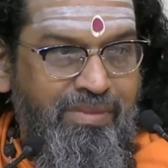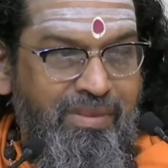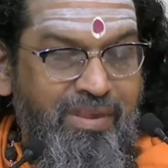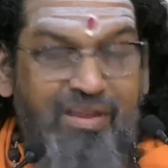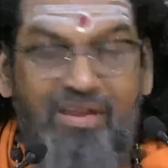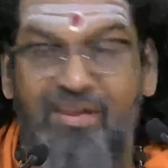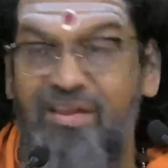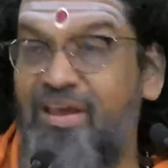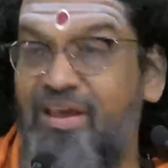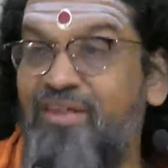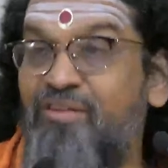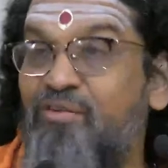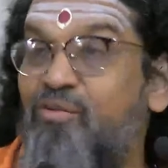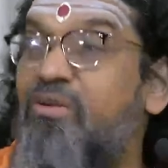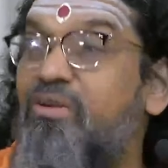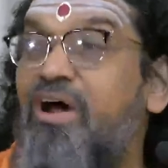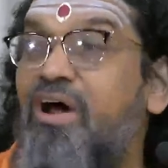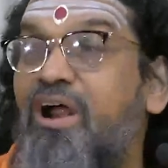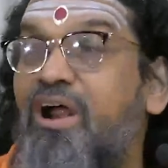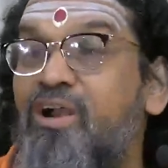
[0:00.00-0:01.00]
And your
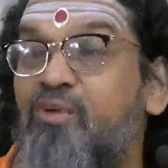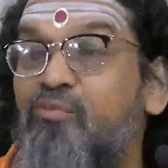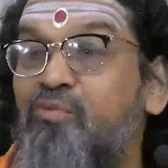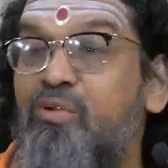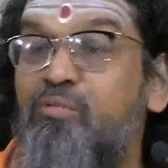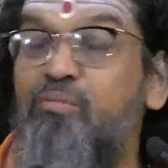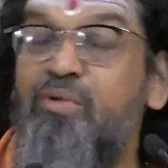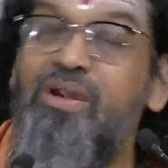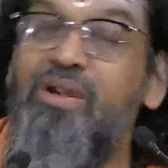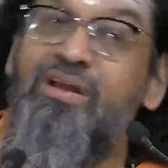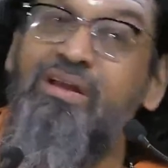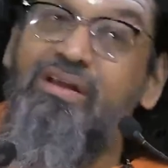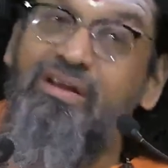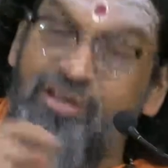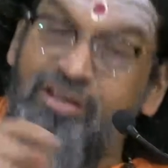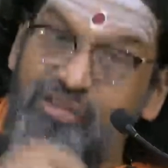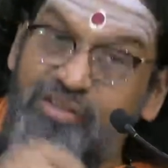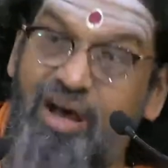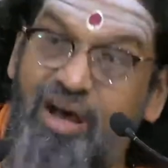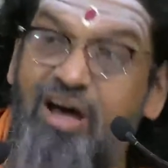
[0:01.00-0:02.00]
heart will break,
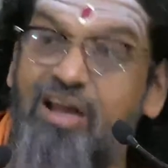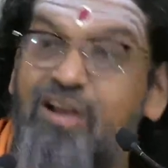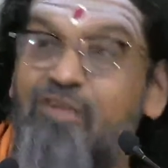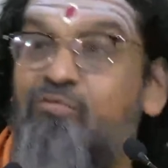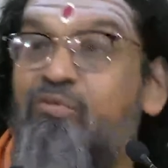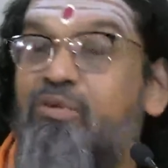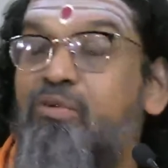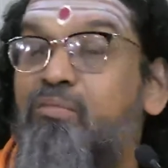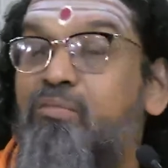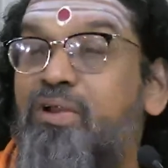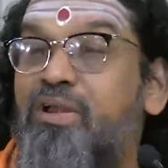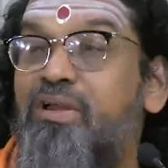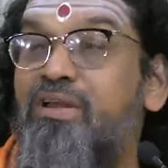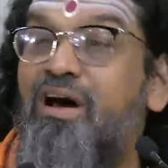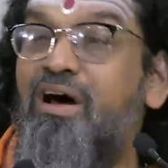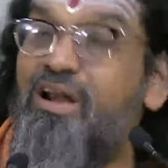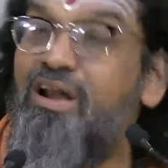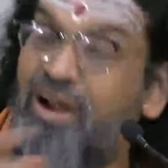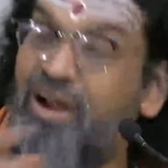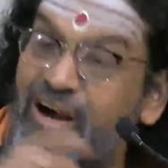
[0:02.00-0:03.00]
his heart will break,
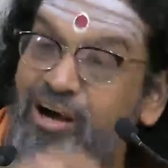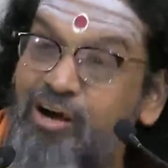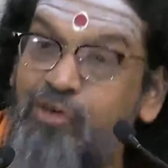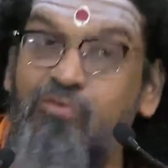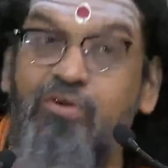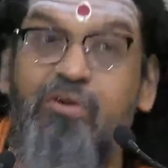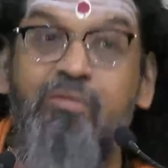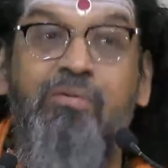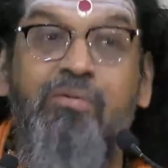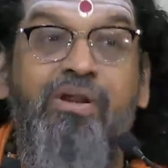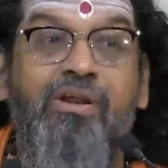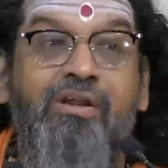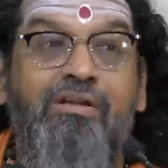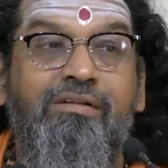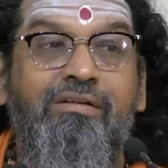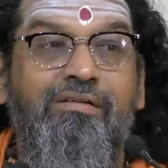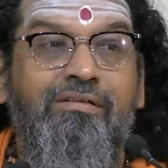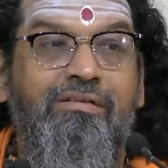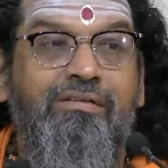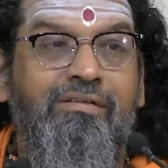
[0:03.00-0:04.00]
her heart will break.
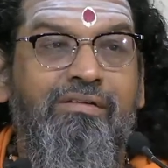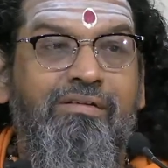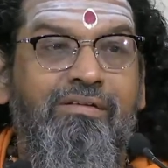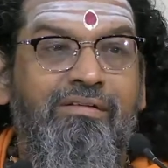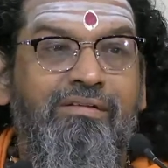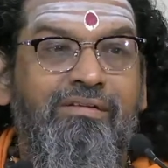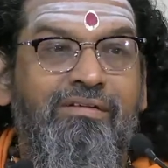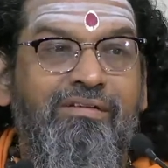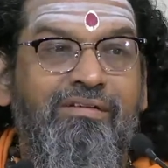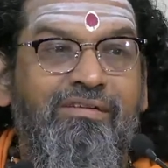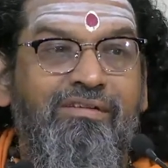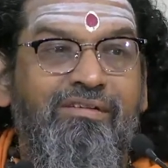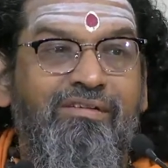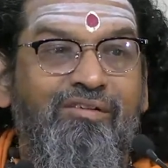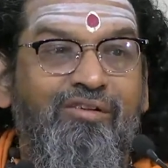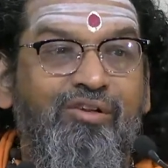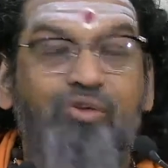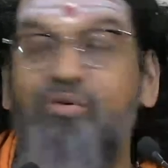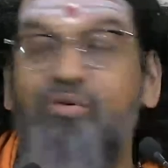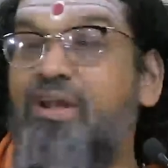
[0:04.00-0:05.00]

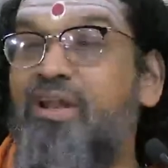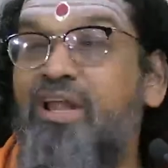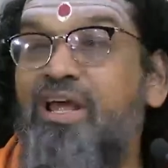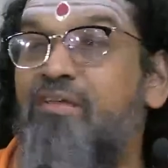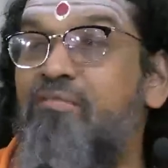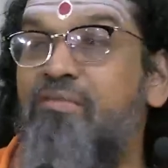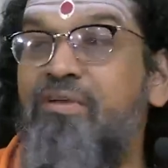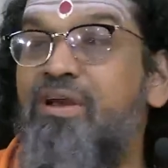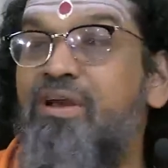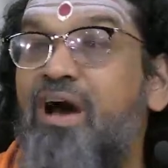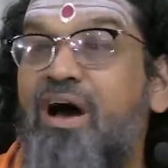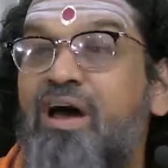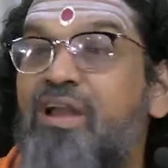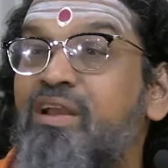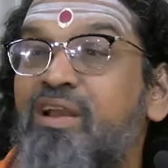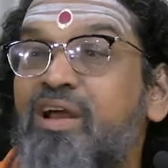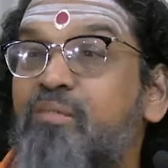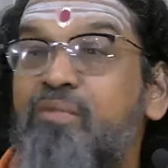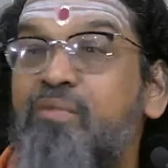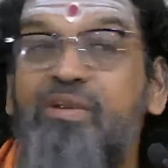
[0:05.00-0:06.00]
You are having an
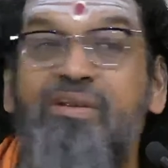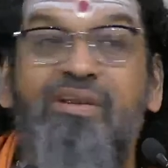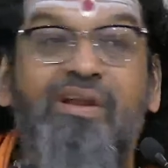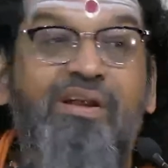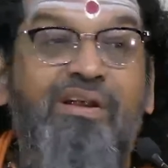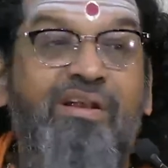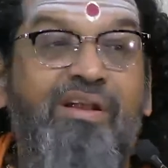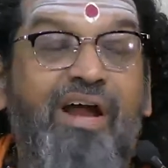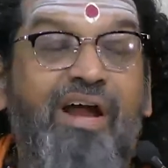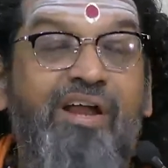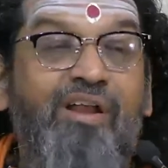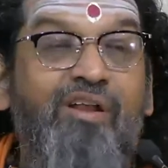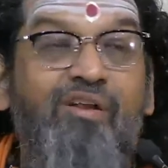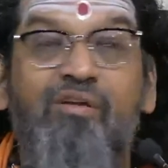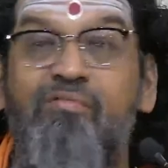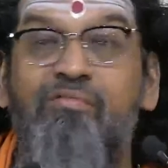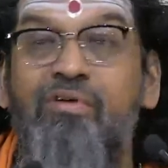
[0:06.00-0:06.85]
uncommitted kind of,